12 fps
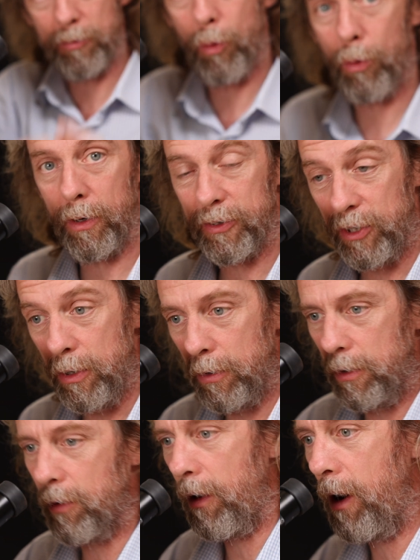smaller. So you,
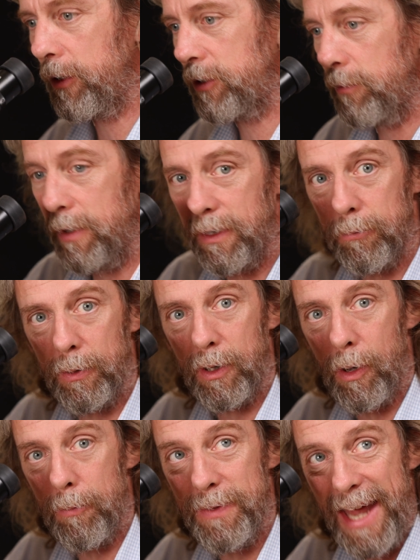your artery can
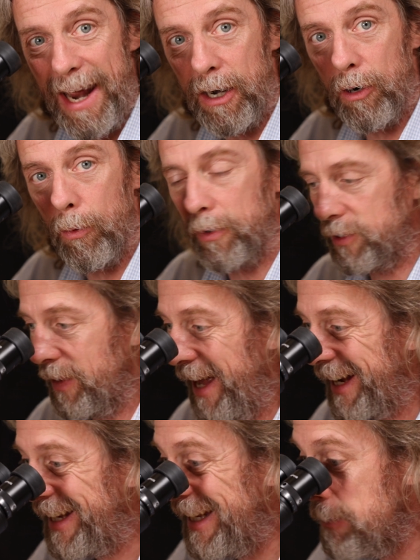become narrower. So
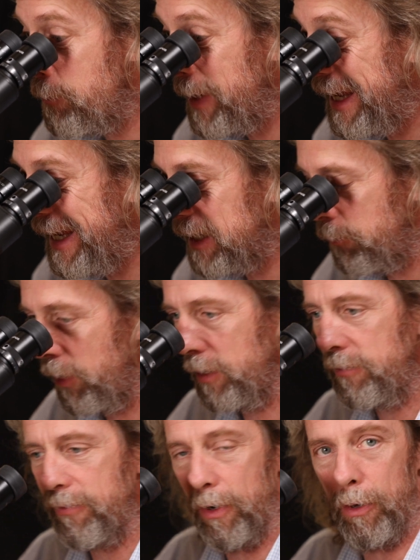that can impede
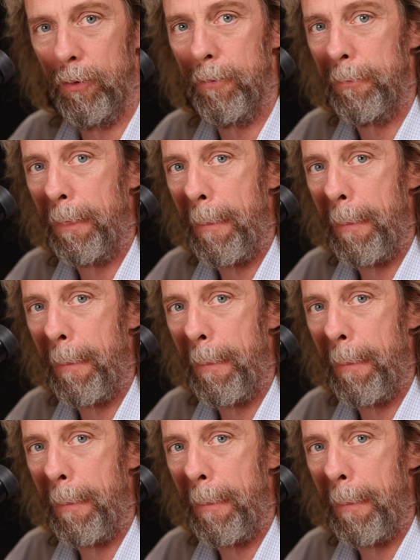blood flow.